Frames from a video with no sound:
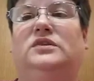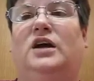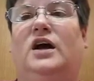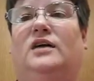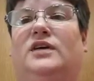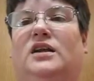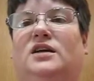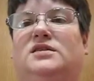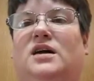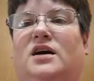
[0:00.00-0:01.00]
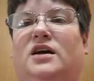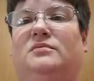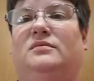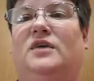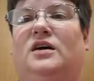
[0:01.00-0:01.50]
yeah, I've got a lot of
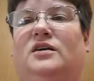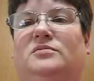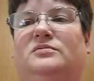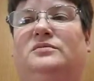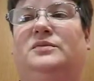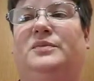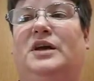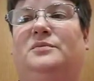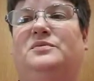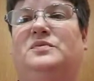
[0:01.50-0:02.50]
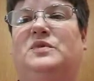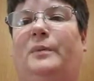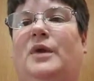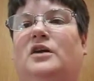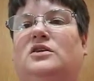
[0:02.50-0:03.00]
time. Um, but I'm
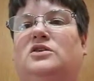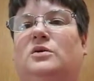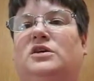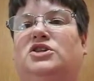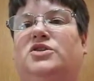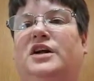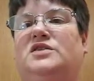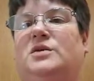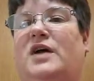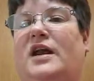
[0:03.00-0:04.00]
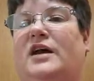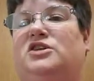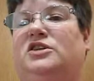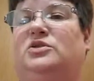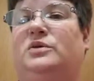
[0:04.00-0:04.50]
I'm not totally trained, so I'm not
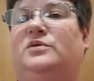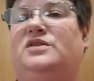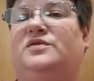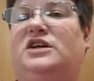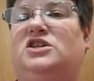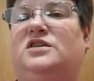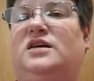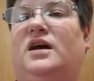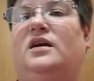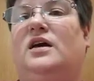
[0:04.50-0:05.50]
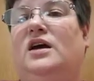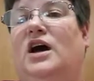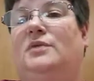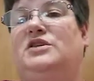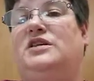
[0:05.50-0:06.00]
actually doing reservations yet.
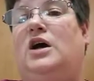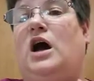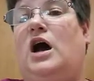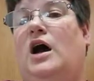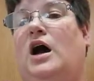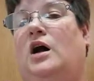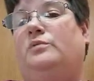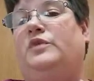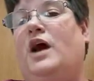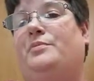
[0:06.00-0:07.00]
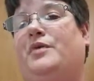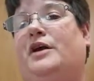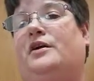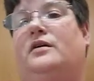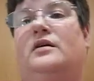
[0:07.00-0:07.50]
I'm just um, the
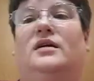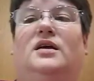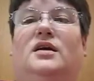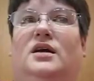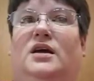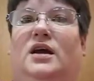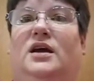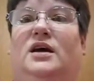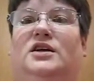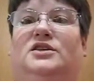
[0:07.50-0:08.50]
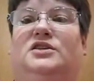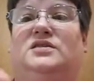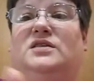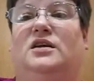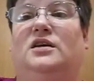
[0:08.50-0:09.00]
operator and
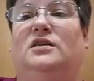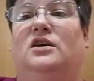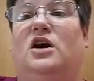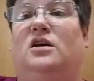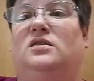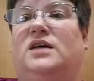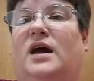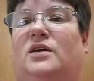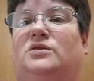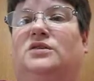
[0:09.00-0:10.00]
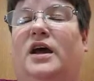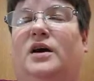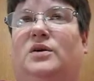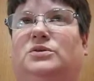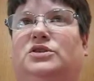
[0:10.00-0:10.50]
sending the calls out
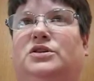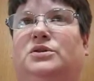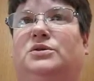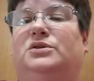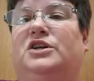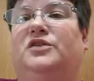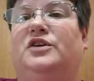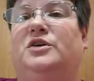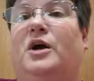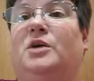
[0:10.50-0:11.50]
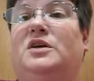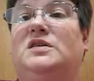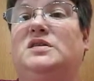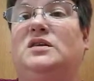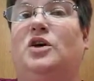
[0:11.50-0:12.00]
now to the different
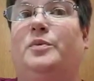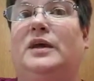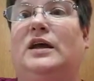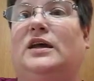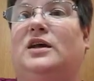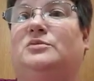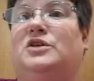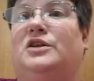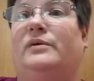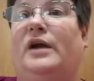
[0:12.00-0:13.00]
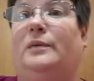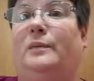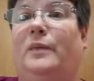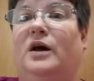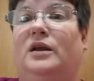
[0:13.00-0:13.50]
departments and hoping I get them to the right
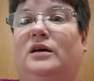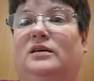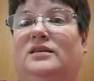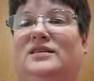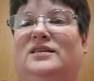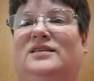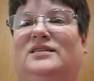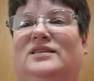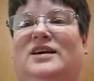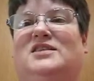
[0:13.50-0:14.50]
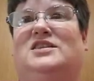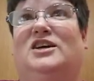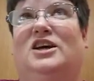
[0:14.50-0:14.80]
one because